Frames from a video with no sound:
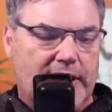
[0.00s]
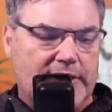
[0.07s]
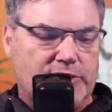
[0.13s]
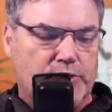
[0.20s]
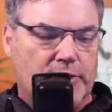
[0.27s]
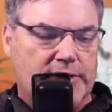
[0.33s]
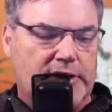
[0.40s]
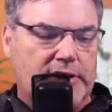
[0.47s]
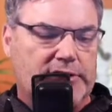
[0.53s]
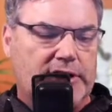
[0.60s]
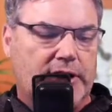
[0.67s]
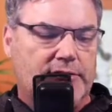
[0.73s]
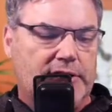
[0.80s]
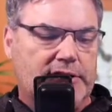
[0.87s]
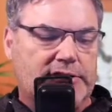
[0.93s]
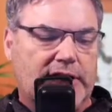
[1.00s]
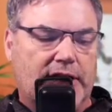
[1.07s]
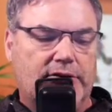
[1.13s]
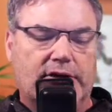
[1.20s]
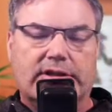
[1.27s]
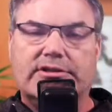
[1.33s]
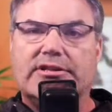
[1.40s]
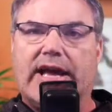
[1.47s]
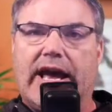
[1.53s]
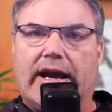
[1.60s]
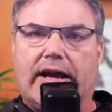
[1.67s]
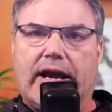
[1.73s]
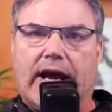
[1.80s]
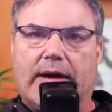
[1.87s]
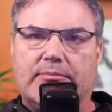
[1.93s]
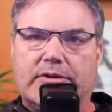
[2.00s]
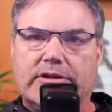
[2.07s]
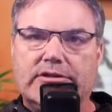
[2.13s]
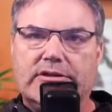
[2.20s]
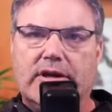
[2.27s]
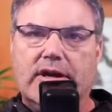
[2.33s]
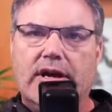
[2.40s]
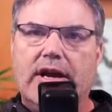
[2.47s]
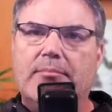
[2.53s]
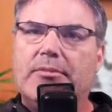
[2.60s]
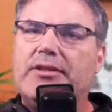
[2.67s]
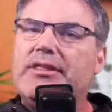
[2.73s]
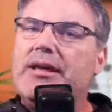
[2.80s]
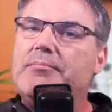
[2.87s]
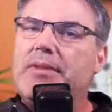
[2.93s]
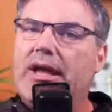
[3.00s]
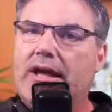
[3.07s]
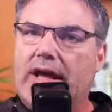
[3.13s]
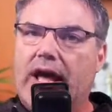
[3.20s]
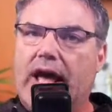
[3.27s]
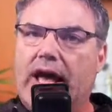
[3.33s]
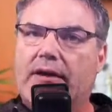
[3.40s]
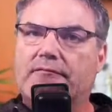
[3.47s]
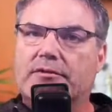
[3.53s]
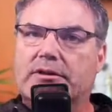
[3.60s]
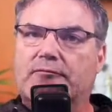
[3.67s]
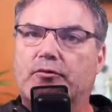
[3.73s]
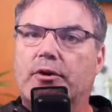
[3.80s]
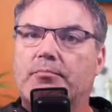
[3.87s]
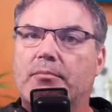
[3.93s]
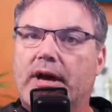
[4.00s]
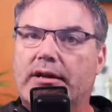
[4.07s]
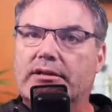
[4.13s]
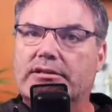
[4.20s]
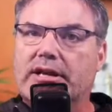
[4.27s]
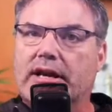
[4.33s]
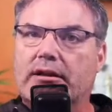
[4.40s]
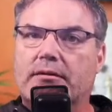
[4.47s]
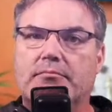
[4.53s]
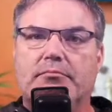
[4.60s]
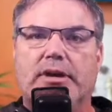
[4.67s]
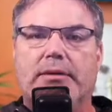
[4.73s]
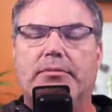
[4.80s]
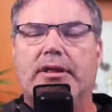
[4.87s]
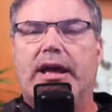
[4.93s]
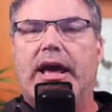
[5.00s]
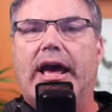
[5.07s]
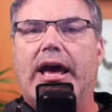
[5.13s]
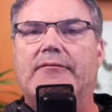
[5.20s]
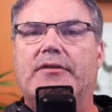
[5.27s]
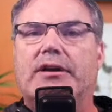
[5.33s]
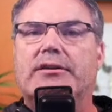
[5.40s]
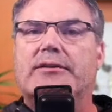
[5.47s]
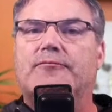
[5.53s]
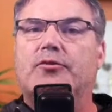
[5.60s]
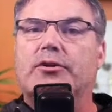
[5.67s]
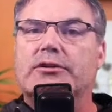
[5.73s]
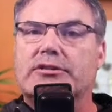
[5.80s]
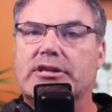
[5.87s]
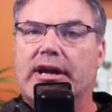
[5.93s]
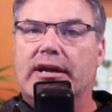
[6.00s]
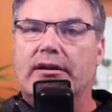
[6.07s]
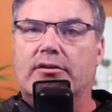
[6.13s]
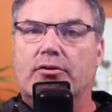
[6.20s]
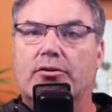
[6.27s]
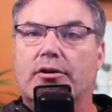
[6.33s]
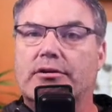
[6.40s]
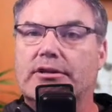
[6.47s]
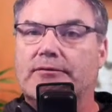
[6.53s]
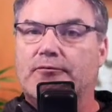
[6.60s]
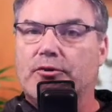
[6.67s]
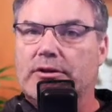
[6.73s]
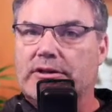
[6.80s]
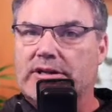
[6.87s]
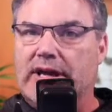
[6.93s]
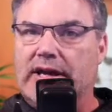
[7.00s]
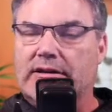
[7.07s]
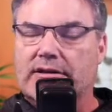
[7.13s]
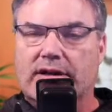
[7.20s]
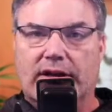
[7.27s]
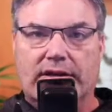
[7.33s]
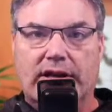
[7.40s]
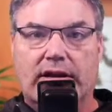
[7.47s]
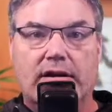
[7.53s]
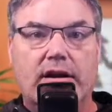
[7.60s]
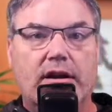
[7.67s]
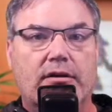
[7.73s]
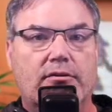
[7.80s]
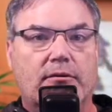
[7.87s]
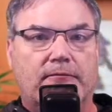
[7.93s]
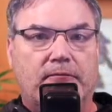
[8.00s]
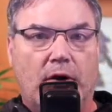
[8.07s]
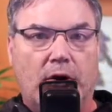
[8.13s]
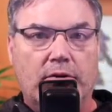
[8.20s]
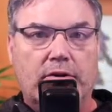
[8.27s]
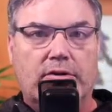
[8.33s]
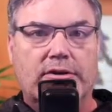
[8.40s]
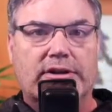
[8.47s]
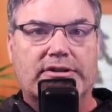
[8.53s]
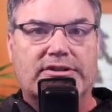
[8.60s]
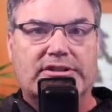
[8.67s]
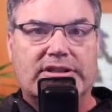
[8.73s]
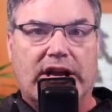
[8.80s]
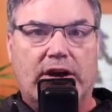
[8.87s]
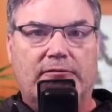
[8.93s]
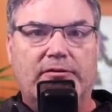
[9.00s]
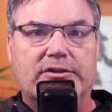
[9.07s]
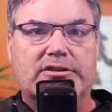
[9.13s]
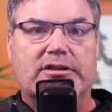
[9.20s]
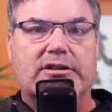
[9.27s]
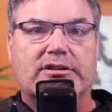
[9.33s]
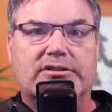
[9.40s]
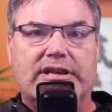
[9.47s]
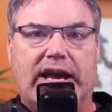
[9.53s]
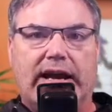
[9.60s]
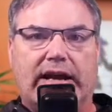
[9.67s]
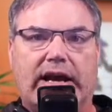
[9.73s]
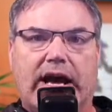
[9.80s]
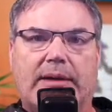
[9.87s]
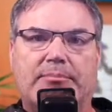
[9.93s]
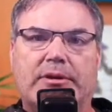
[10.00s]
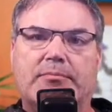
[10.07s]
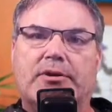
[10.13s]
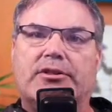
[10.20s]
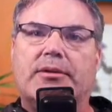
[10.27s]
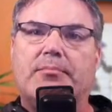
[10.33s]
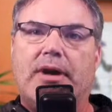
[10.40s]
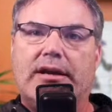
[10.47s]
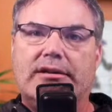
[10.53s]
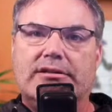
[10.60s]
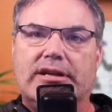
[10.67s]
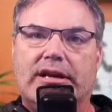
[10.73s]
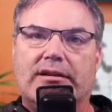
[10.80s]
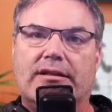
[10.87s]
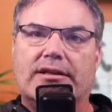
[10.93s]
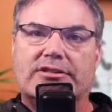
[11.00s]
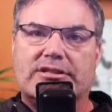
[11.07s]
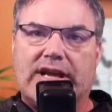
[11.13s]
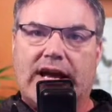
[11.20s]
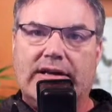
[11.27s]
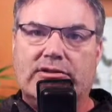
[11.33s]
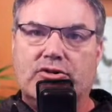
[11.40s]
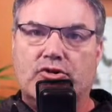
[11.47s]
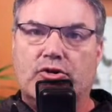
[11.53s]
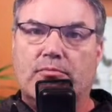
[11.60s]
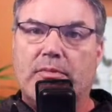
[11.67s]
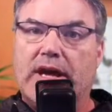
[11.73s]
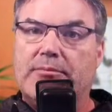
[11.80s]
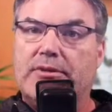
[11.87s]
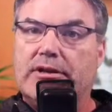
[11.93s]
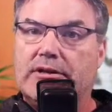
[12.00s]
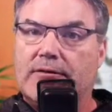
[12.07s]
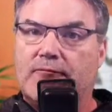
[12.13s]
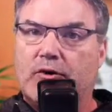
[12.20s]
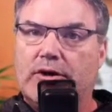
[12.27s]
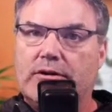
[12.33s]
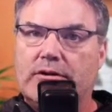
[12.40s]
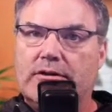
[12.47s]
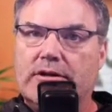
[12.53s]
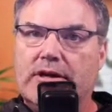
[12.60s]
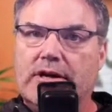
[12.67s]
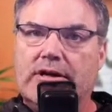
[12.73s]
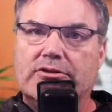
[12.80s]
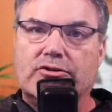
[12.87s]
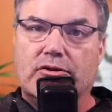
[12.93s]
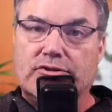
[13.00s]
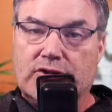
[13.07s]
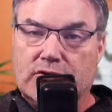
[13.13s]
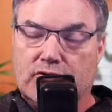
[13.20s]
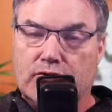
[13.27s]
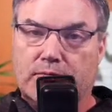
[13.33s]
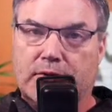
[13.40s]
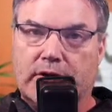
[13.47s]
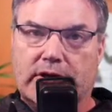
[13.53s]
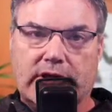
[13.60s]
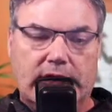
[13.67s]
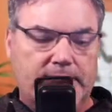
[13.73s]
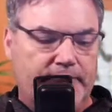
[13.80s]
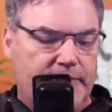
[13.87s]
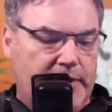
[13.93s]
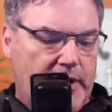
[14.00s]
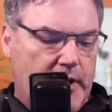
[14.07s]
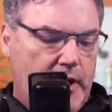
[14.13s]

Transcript: that's what these are, these are exact copies, but they may have different metadata, maybe they have a different title or a different date. Again, the photo itself is an exact copy, but the metadata that's tied to it may be different so it's a duplicate.